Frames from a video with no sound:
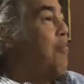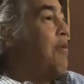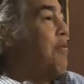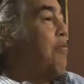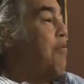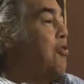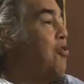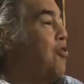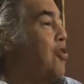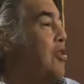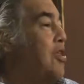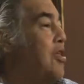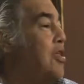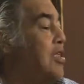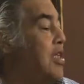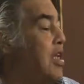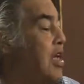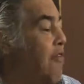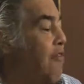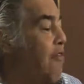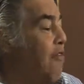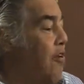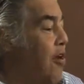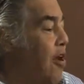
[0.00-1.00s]
lot of people join the
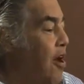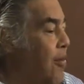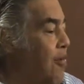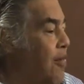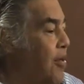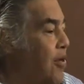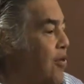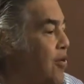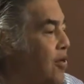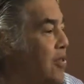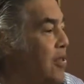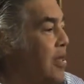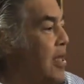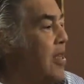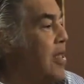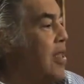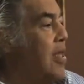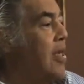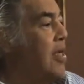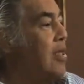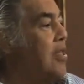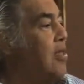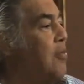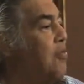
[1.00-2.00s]
CFR because they
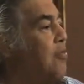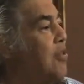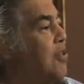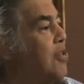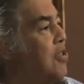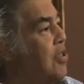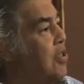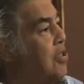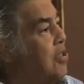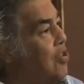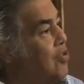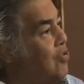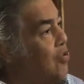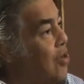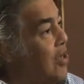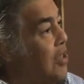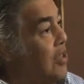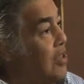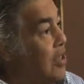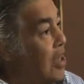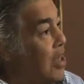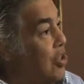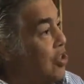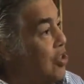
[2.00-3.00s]
think it's a prestigious
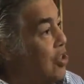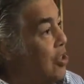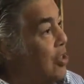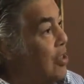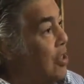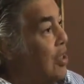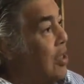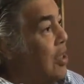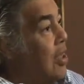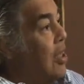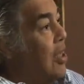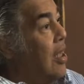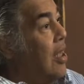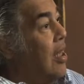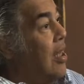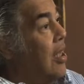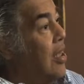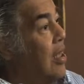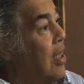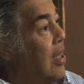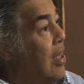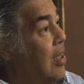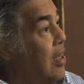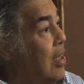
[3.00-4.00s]
organization.
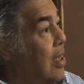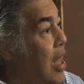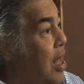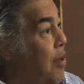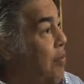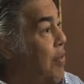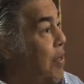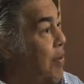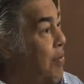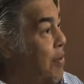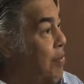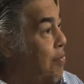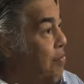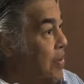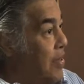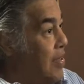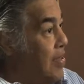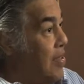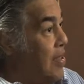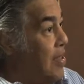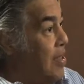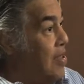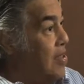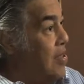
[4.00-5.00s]
It'll help them in
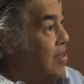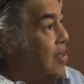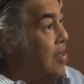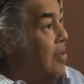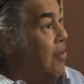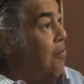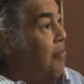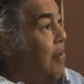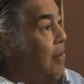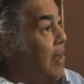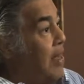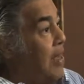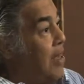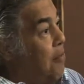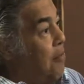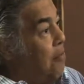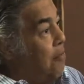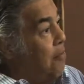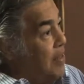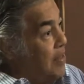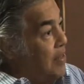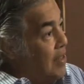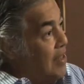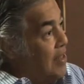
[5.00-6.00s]
business, make
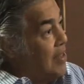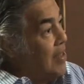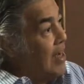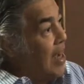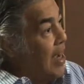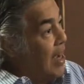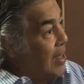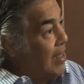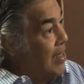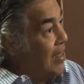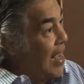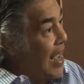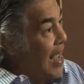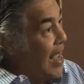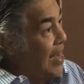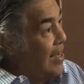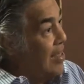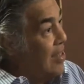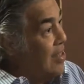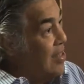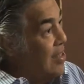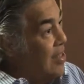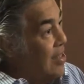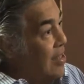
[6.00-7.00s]
good business
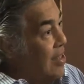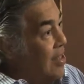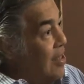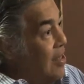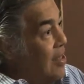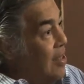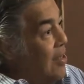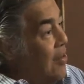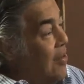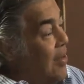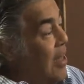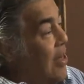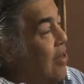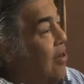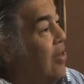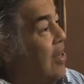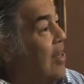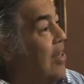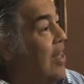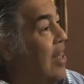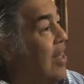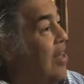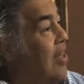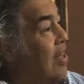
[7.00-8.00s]
contacts. They
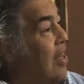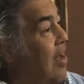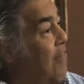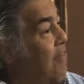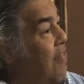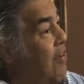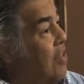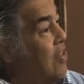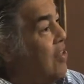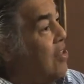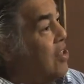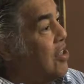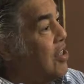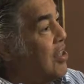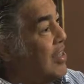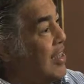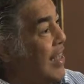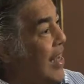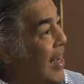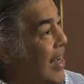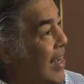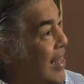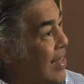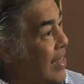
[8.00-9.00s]
don't have an
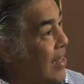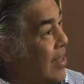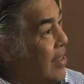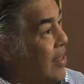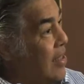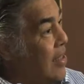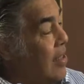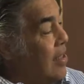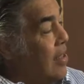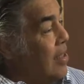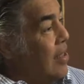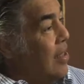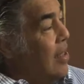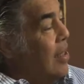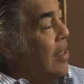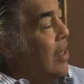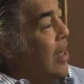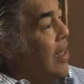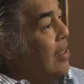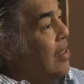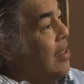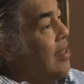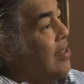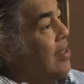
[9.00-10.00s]
understanding
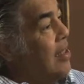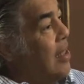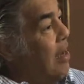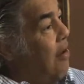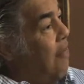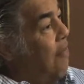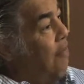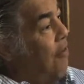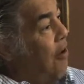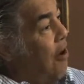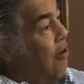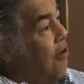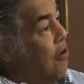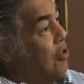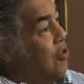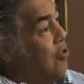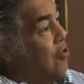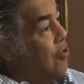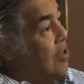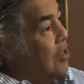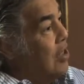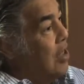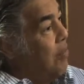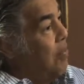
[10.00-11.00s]
that the CFR
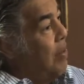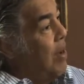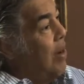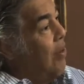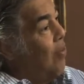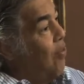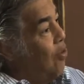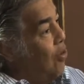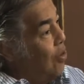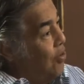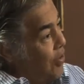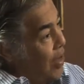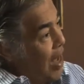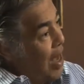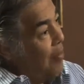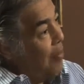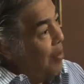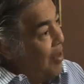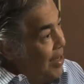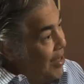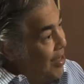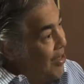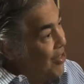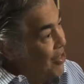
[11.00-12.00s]
is really about world
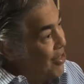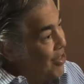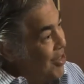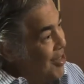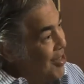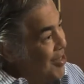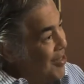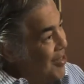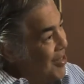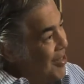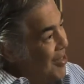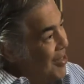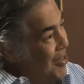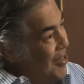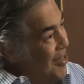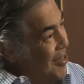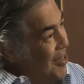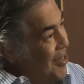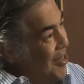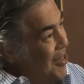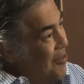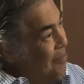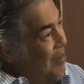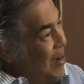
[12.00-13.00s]
domination,
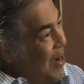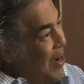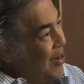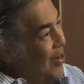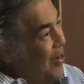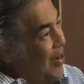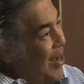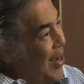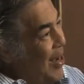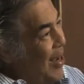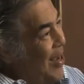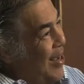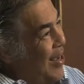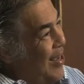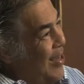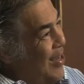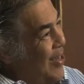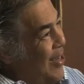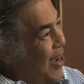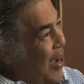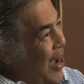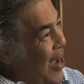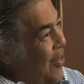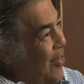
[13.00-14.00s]
about
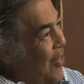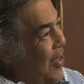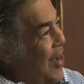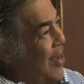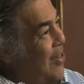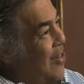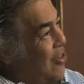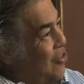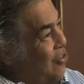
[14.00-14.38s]
how they